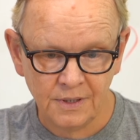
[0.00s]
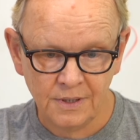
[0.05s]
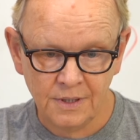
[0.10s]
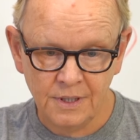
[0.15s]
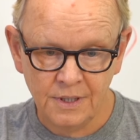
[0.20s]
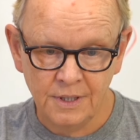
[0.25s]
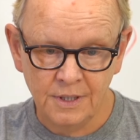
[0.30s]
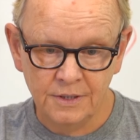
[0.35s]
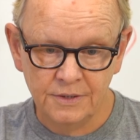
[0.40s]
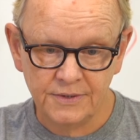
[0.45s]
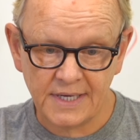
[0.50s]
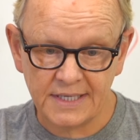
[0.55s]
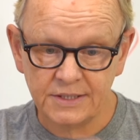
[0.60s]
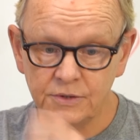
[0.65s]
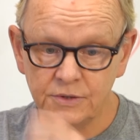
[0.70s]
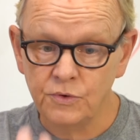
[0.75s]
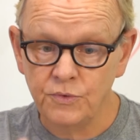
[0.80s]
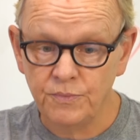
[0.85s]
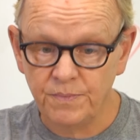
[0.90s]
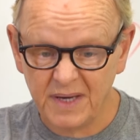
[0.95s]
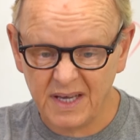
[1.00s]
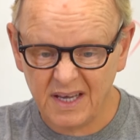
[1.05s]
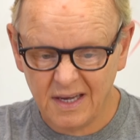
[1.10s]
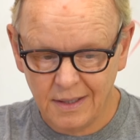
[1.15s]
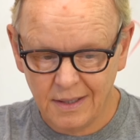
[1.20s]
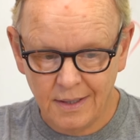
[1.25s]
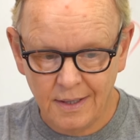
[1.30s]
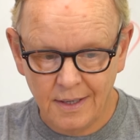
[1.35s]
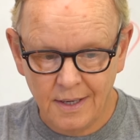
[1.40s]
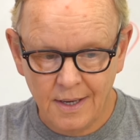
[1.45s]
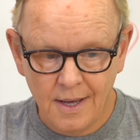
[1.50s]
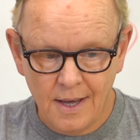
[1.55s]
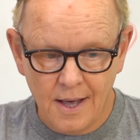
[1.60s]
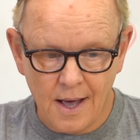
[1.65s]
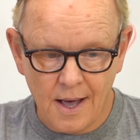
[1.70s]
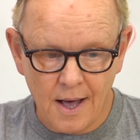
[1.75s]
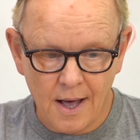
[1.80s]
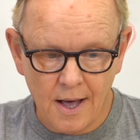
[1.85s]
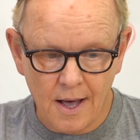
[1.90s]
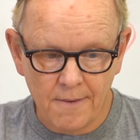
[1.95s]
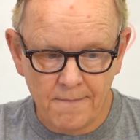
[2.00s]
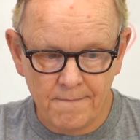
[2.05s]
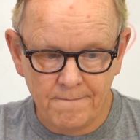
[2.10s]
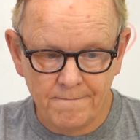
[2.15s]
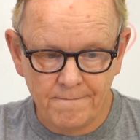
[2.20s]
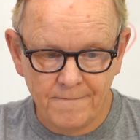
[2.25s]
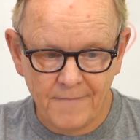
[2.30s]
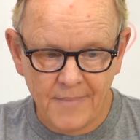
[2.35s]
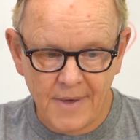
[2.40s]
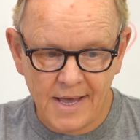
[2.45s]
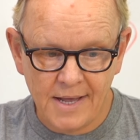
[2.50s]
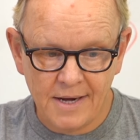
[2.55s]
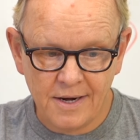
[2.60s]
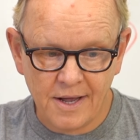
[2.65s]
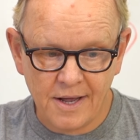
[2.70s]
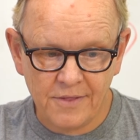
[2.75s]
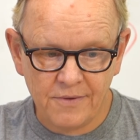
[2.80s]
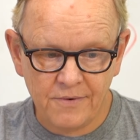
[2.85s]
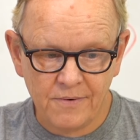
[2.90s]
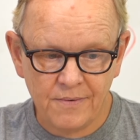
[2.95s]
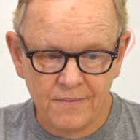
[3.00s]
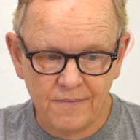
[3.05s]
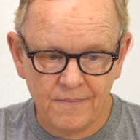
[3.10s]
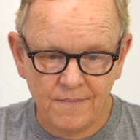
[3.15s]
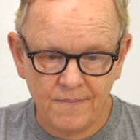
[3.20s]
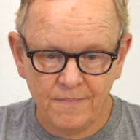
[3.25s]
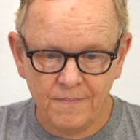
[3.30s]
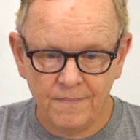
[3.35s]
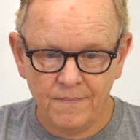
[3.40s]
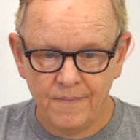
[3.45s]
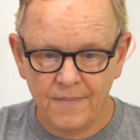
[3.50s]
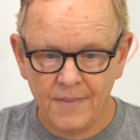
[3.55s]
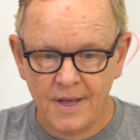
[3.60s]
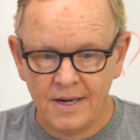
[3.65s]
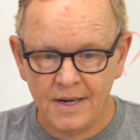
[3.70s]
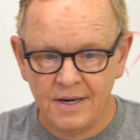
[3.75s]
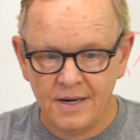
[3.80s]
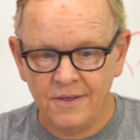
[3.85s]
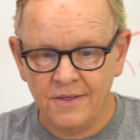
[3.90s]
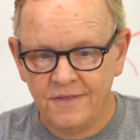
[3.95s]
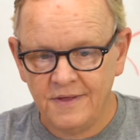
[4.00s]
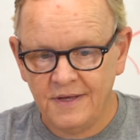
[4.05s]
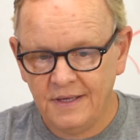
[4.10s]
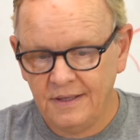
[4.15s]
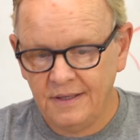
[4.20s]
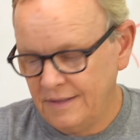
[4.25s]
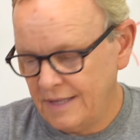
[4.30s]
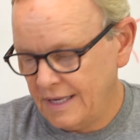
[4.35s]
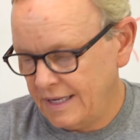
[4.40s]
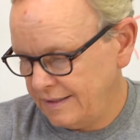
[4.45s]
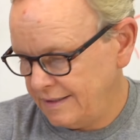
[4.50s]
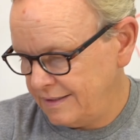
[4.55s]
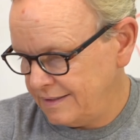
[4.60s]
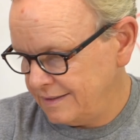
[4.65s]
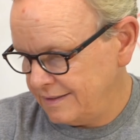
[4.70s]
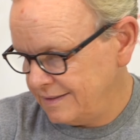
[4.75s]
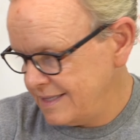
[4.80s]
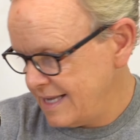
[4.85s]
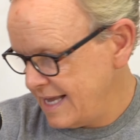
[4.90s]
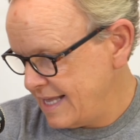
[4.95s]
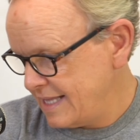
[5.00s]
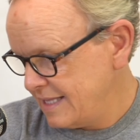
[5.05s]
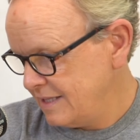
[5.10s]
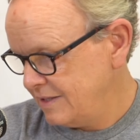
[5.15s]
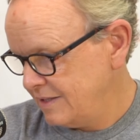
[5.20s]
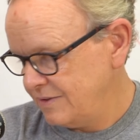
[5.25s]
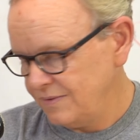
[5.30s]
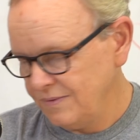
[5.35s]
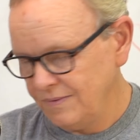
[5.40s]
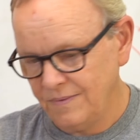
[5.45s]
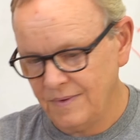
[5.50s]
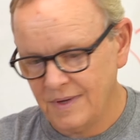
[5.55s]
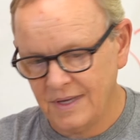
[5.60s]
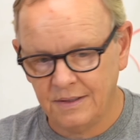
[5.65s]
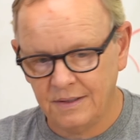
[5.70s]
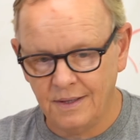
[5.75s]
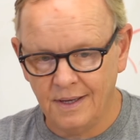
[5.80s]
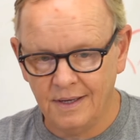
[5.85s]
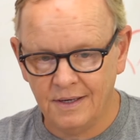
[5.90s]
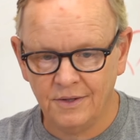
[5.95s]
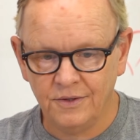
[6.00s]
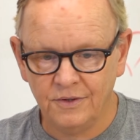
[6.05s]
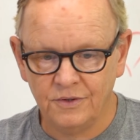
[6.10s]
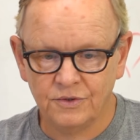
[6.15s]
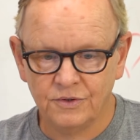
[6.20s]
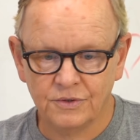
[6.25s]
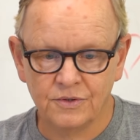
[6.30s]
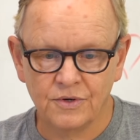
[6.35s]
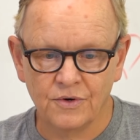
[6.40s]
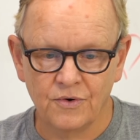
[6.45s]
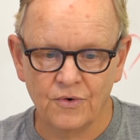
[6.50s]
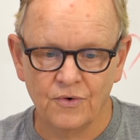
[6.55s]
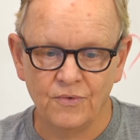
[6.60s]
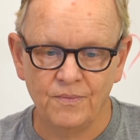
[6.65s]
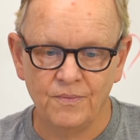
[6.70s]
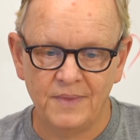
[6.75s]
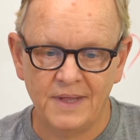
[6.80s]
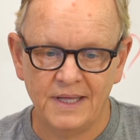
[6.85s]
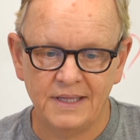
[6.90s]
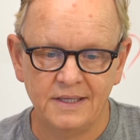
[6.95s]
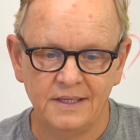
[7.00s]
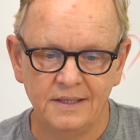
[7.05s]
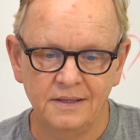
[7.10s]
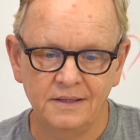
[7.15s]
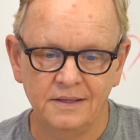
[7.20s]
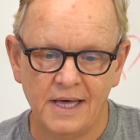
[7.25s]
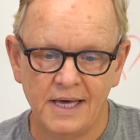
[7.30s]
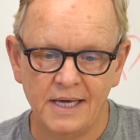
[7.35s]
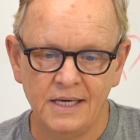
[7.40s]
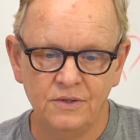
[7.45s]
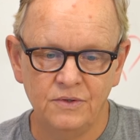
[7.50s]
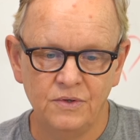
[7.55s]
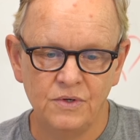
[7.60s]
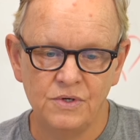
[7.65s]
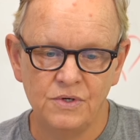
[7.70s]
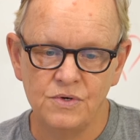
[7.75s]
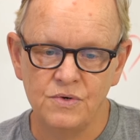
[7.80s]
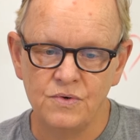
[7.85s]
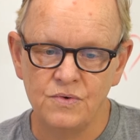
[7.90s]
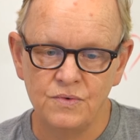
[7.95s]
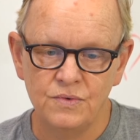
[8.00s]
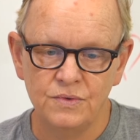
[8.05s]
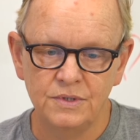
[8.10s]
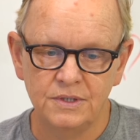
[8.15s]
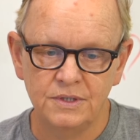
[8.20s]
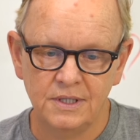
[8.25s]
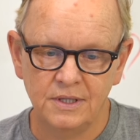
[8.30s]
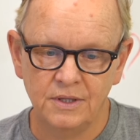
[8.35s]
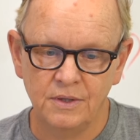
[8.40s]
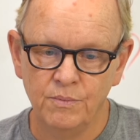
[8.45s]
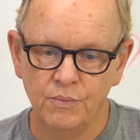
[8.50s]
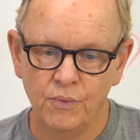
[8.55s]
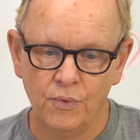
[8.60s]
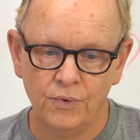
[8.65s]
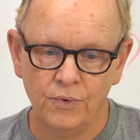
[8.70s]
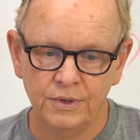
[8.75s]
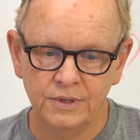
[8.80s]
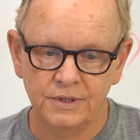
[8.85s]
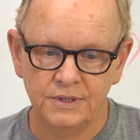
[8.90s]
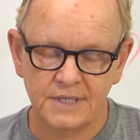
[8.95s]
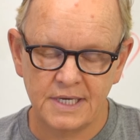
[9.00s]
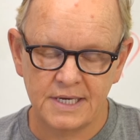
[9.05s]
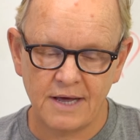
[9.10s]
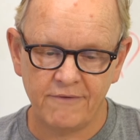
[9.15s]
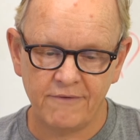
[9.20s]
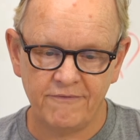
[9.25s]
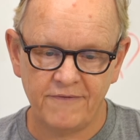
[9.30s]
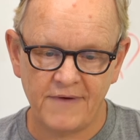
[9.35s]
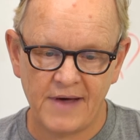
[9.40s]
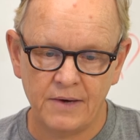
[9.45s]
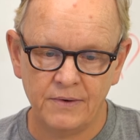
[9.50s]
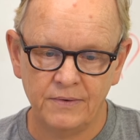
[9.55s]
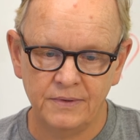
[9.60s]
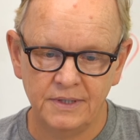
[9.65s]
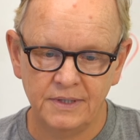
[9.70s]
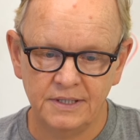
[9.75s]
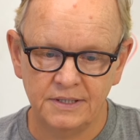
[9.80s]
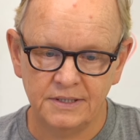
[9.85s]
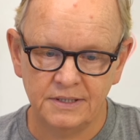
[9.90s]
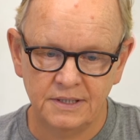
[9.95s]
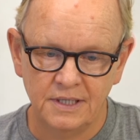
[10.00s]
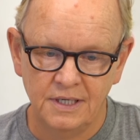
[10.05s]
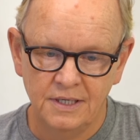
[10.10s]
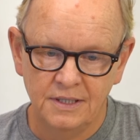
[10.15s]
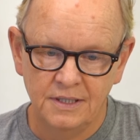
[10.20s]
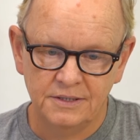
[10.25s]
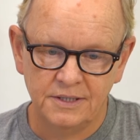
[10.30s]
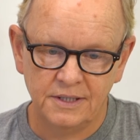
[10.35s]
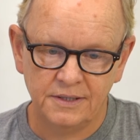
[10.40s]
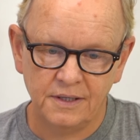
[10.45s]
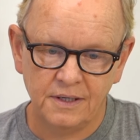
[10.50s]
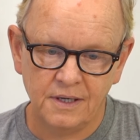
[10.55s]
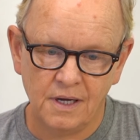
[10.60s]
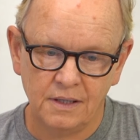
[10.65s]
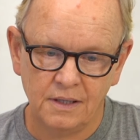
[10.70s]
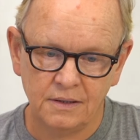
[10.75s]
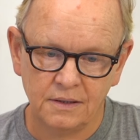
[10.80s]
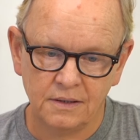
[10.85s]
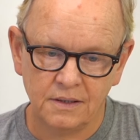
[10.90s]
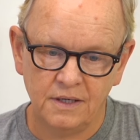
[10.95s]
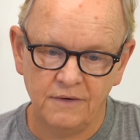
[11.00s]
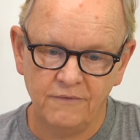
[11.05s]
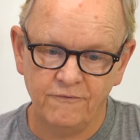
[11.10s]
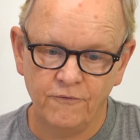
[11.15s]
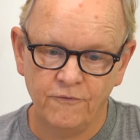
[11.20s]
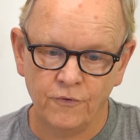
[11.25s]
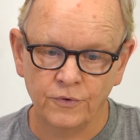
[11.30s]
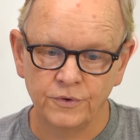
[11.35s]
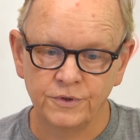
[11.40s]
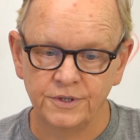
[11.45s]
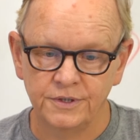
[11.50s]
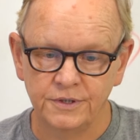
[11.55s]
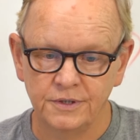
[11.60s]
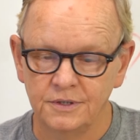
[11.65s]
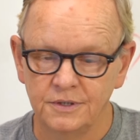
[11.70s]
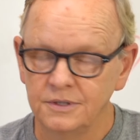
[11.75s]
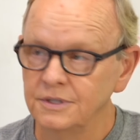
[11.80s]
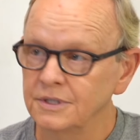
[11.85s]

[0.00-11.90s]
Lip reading: So that's looping. Another thing they tend to, another term that they like to use in the boards that I've found is something called convergence.